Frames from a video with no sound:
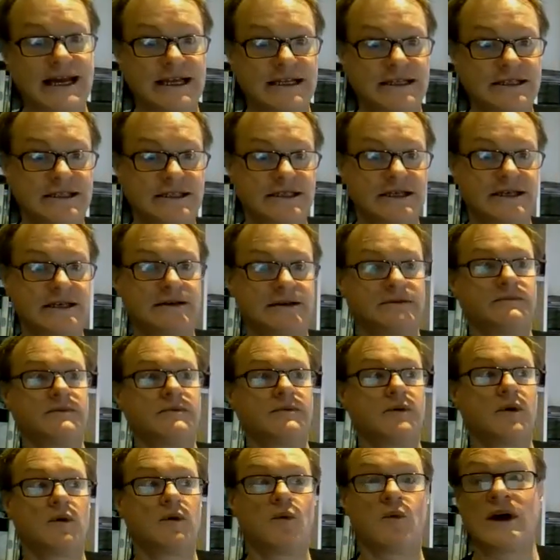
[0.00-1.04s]
into
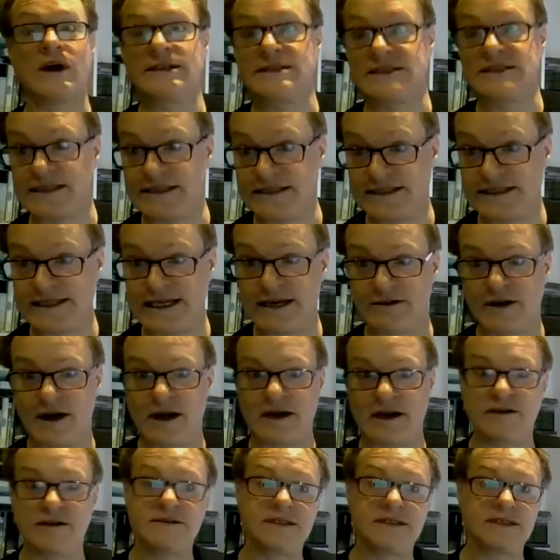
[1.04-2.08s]
ones and
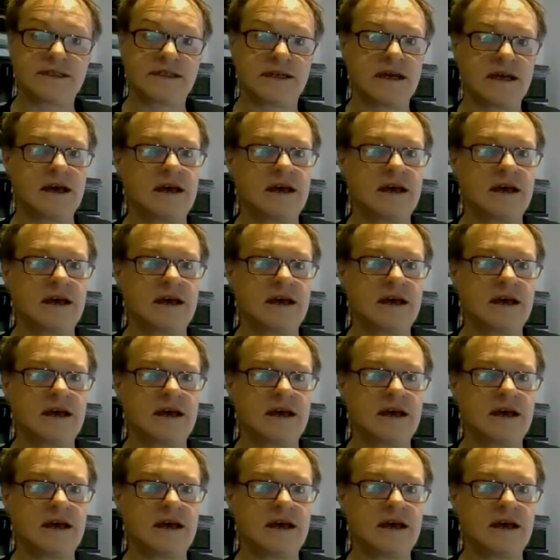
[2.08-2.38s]
zeros,